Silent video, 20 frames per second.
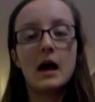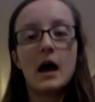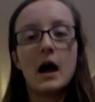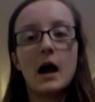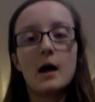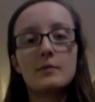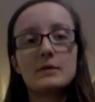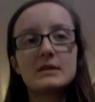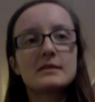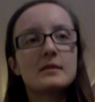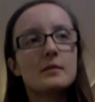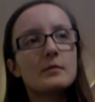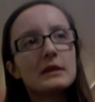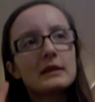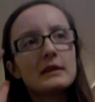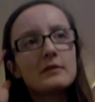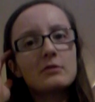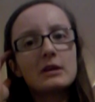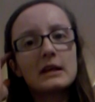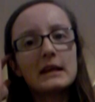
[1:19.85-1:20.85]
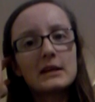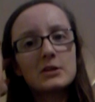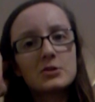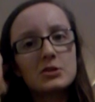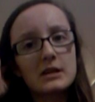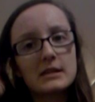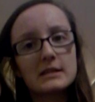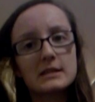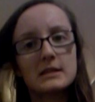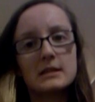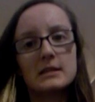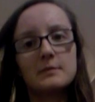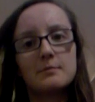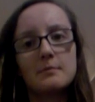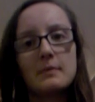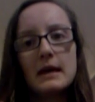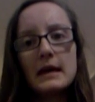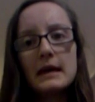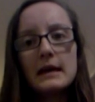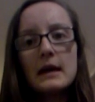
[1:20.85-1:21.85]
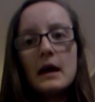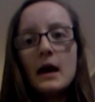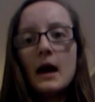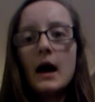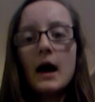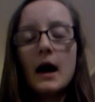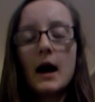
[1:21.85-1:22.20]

and this is something that really interested me